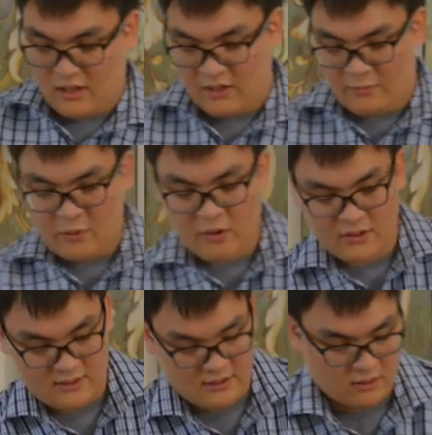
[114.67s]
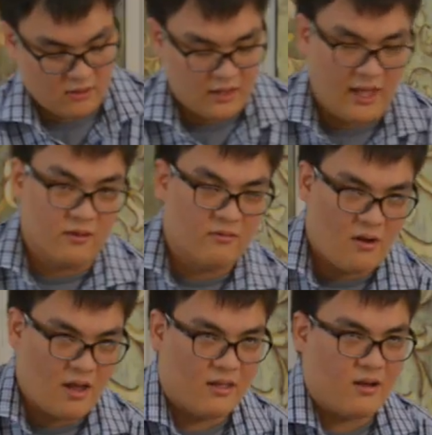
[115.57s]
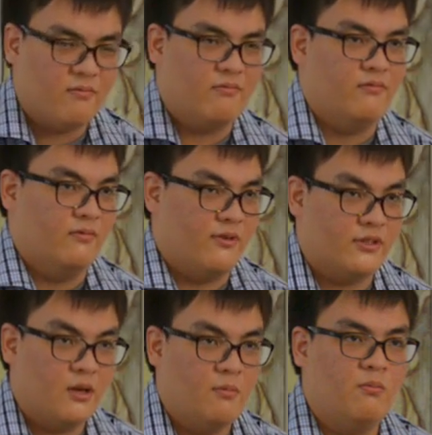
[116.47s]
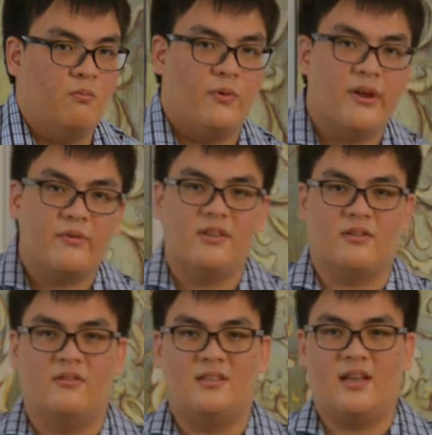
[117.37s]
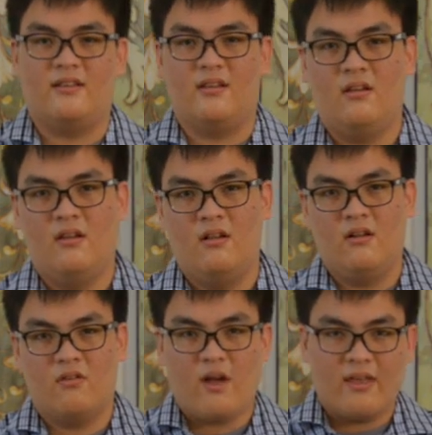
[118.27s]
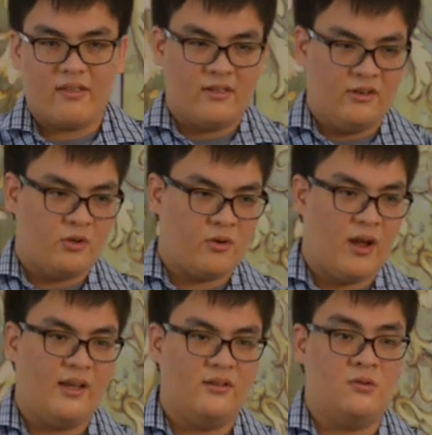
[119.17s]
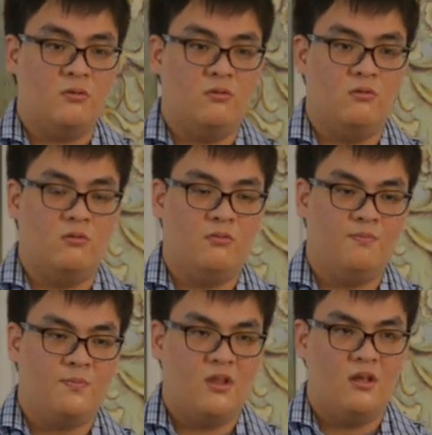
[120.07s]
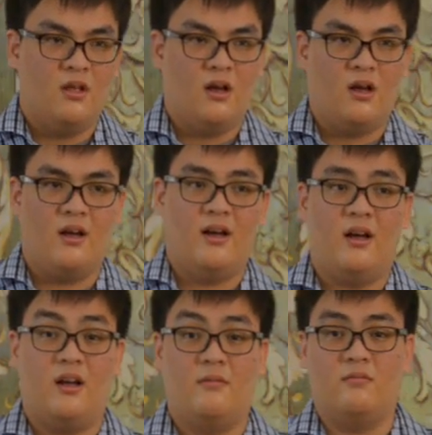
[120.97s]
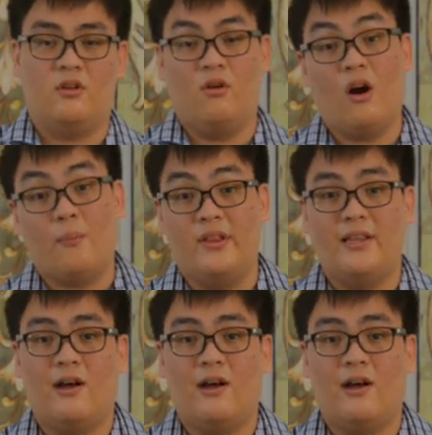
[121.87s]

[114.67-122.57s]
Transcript: If we were on the seesaw and for some weird reason, decided rather than try to go up and